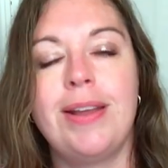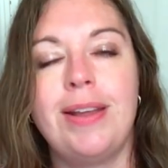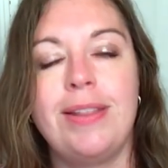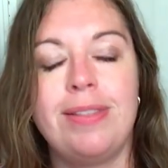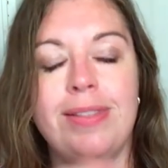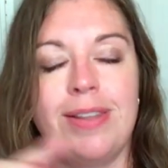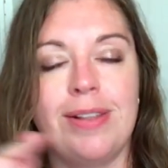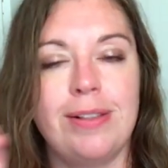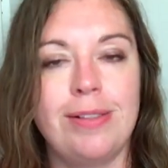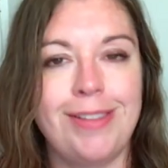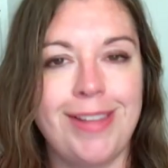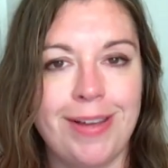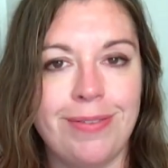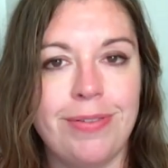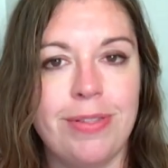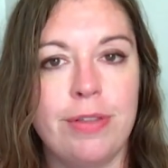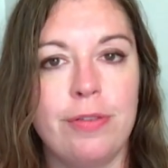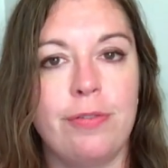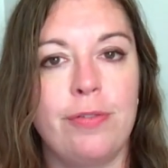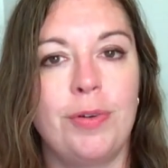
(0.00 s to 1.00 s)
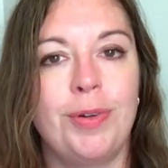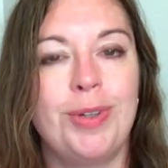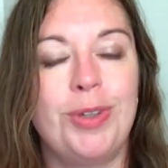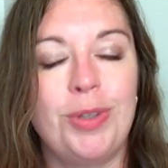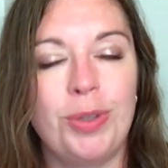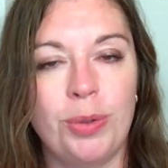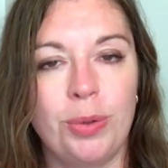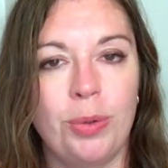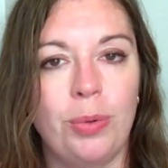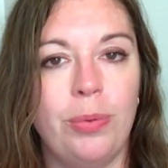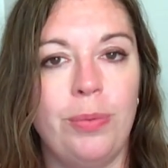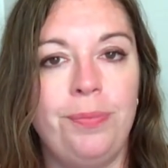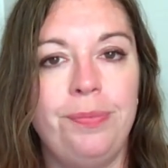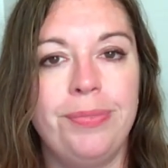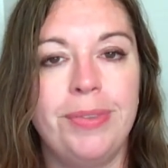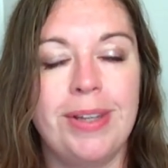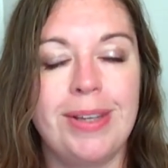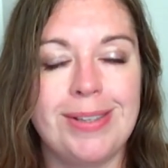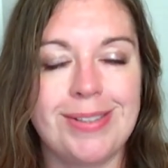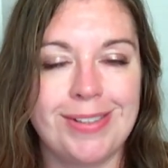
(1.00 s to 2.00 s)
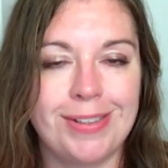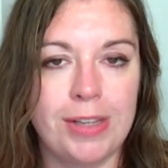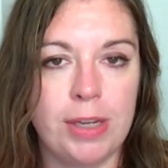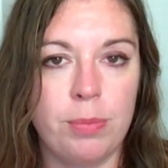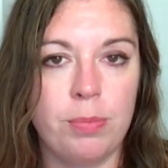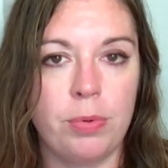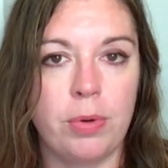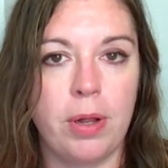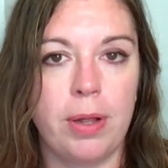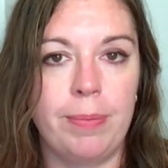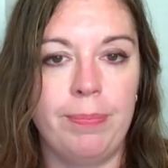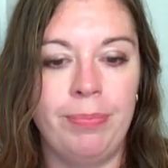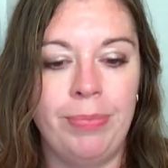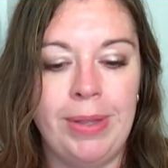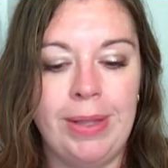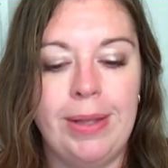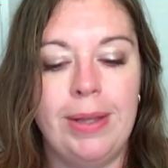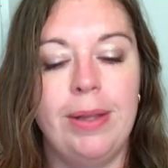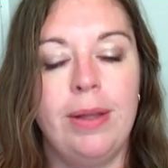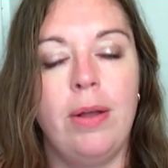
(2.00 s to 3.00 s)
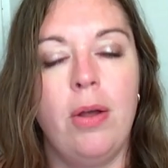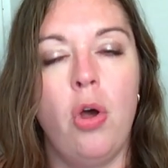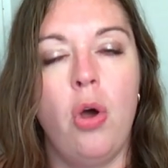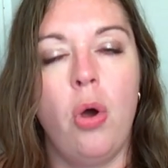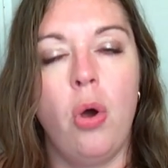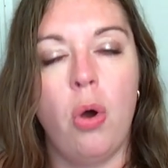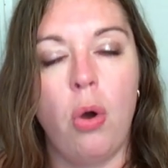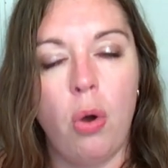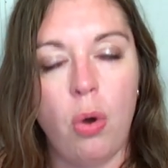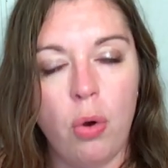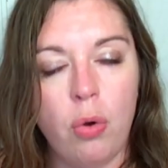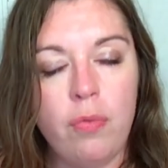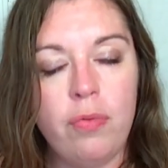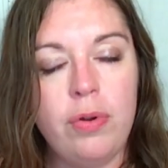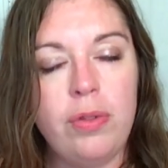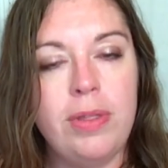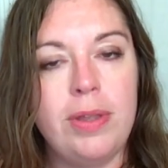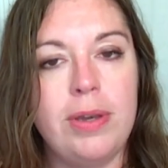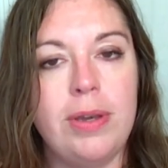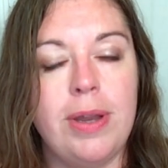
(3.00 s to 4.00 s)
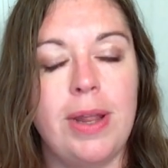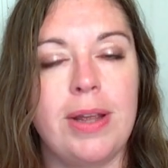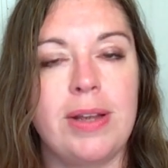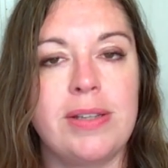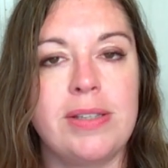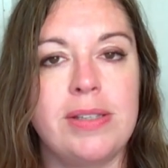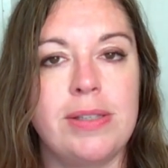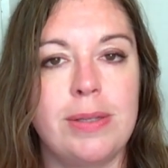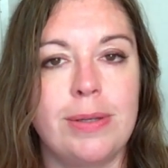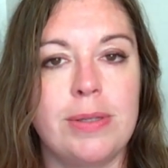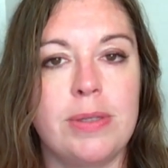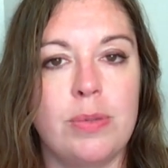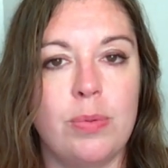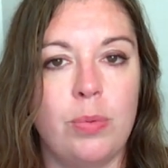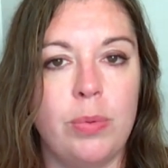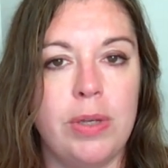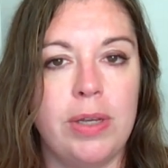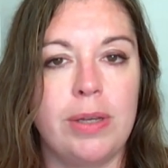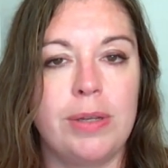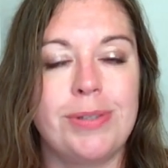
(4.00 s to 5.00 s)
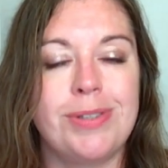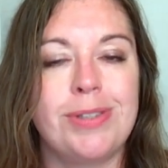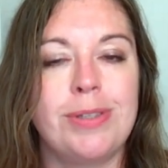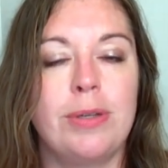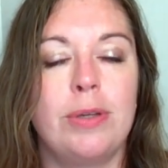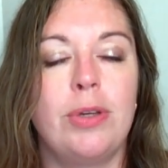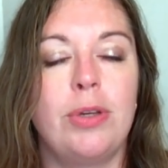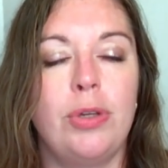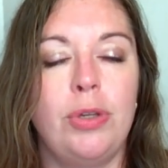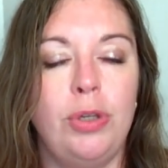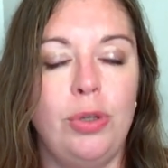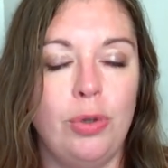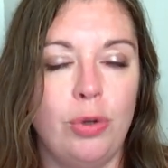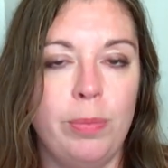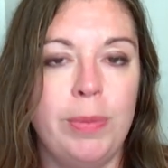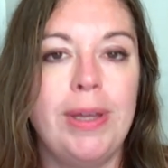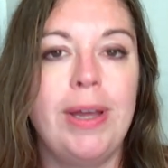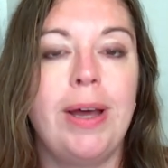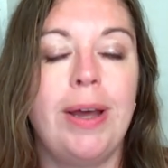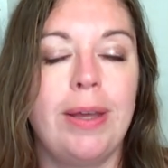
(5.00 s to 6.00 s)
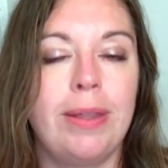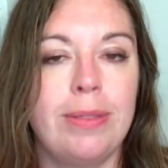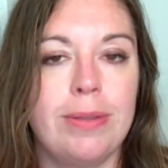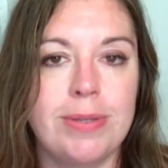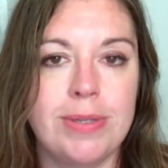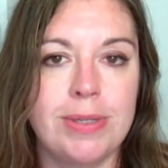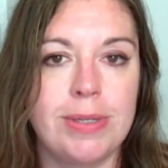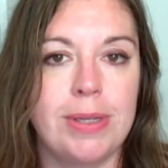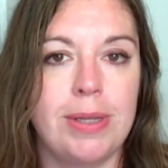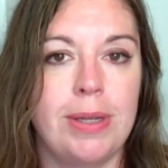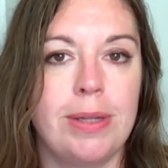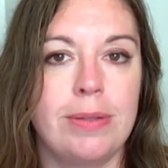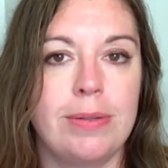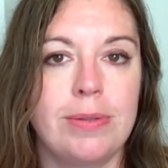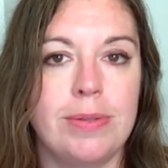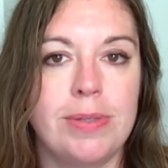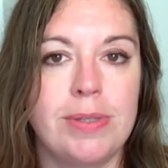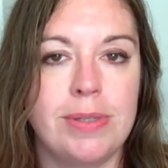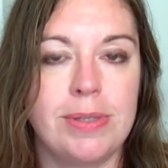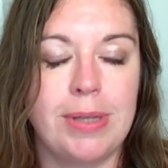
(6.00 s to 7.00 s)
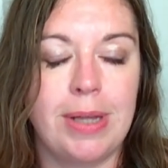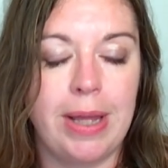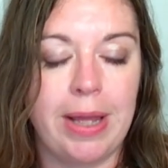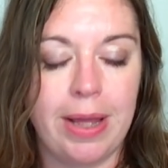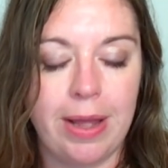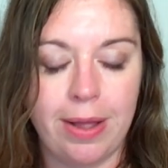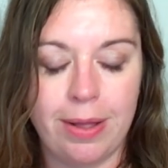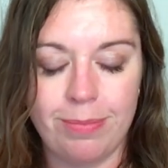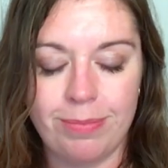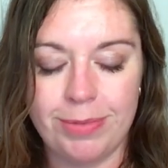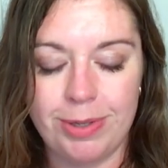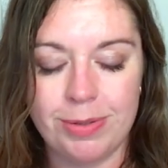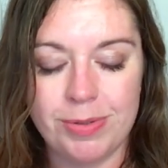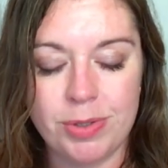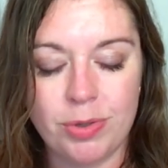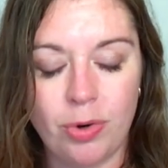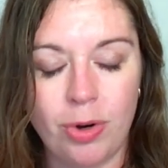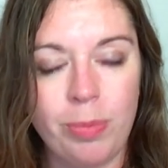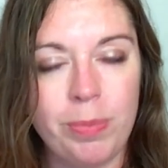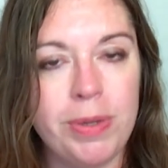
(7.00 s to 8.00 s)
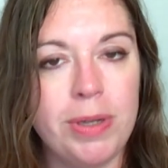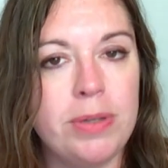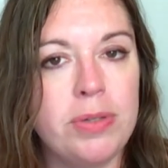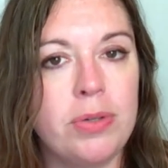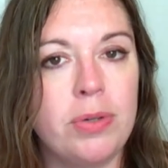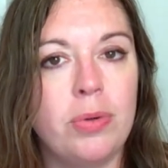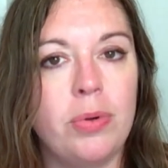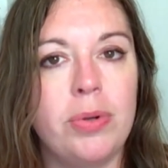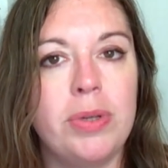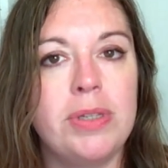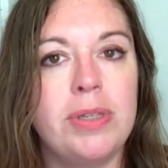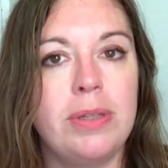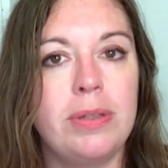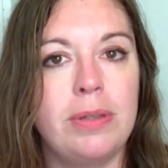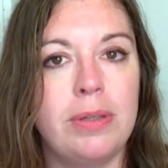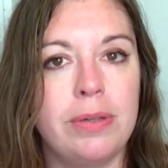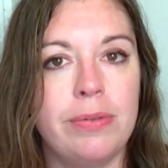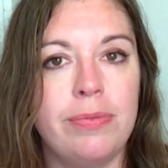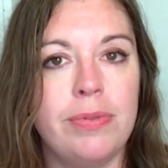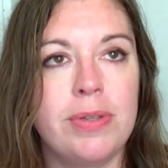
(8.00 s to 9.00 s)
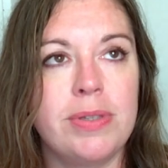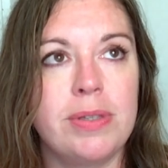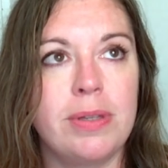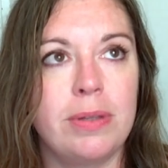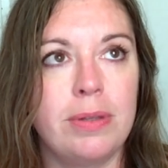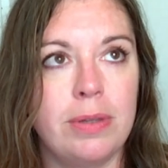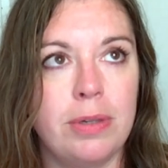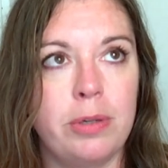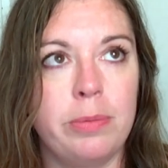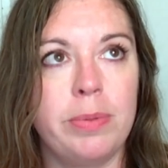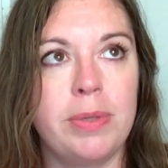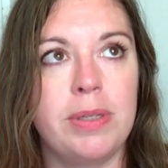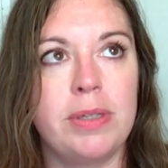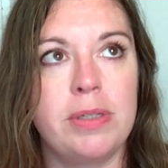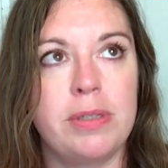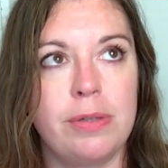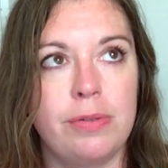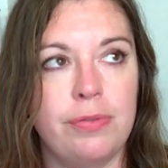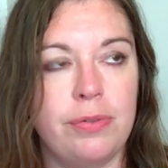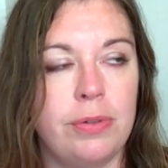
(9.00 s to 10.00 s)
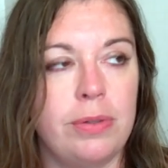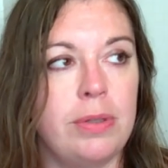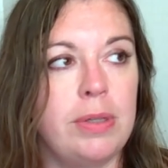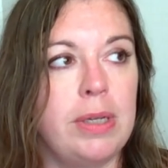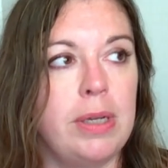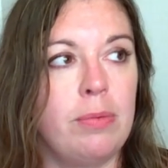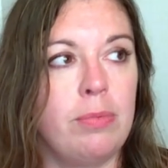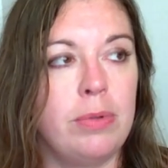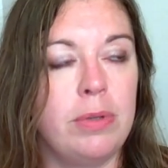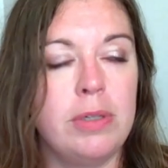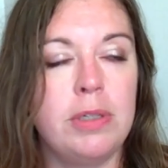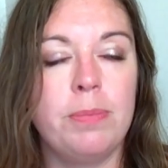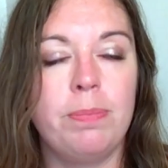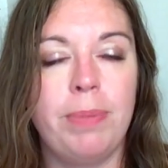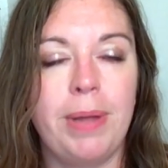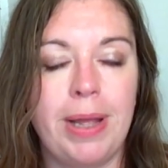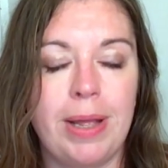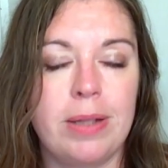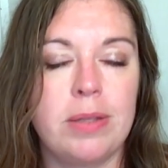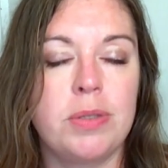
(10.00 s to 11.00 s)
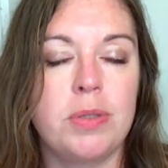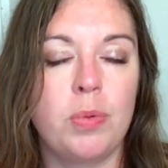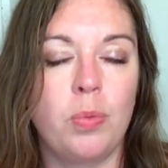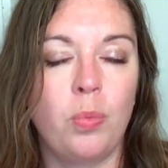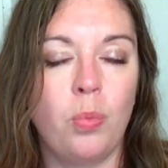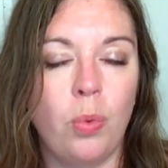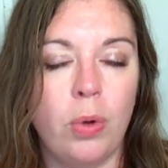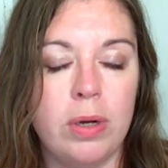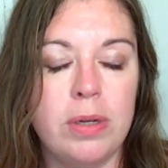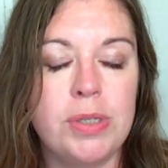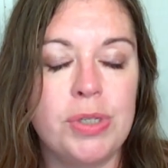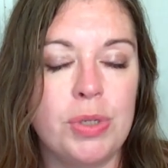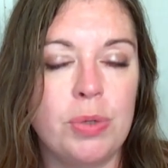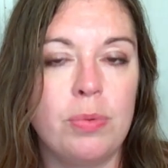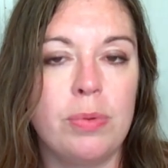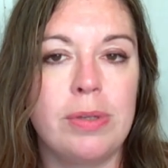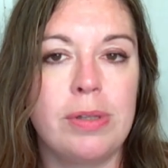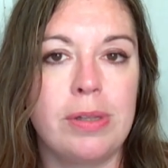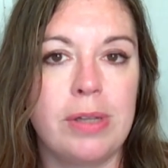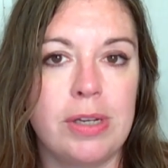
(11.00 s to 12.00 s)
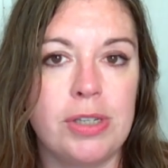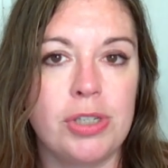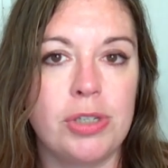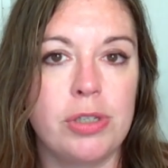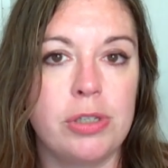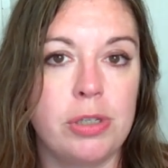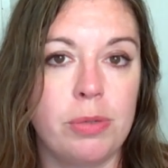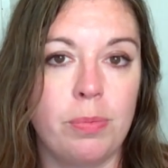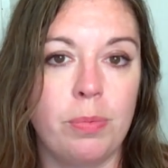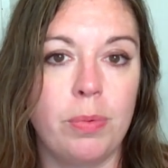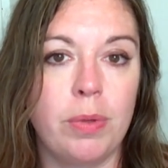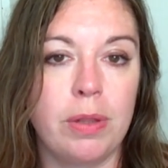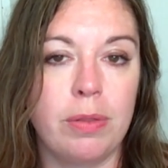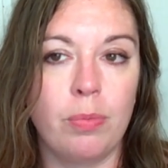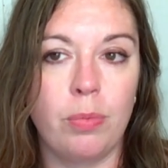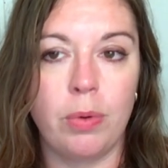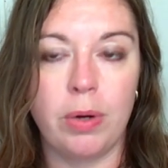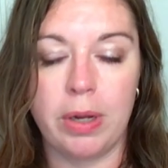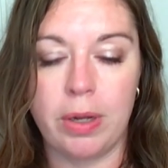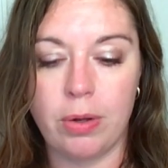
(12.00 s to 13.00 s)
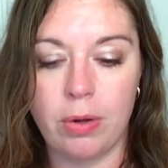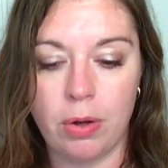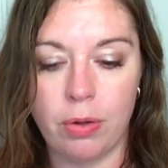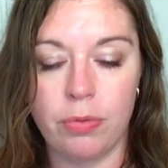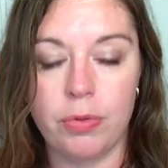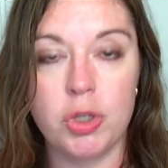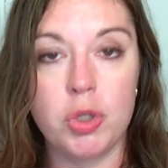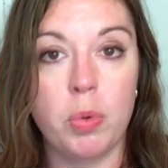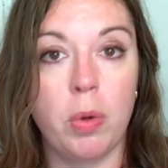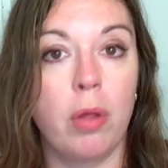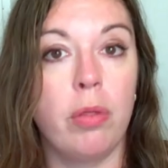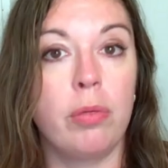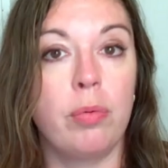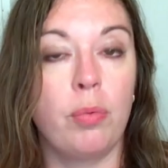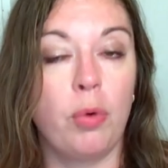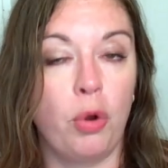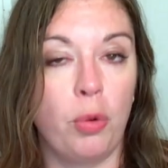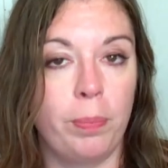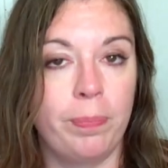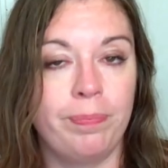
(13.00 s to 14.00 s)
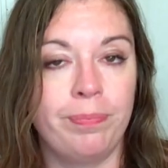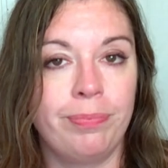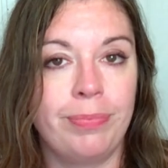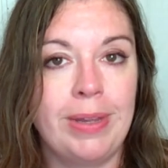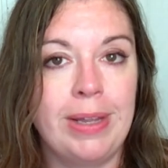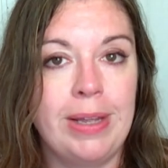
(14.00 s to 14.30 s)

and the eleventh for you is Libra. Over the next six weeks, you're behind the scenes. Um, you know, Scorpios are going to live this a little bit differently. It really depends on what is your relationship with what I call the twelfth room.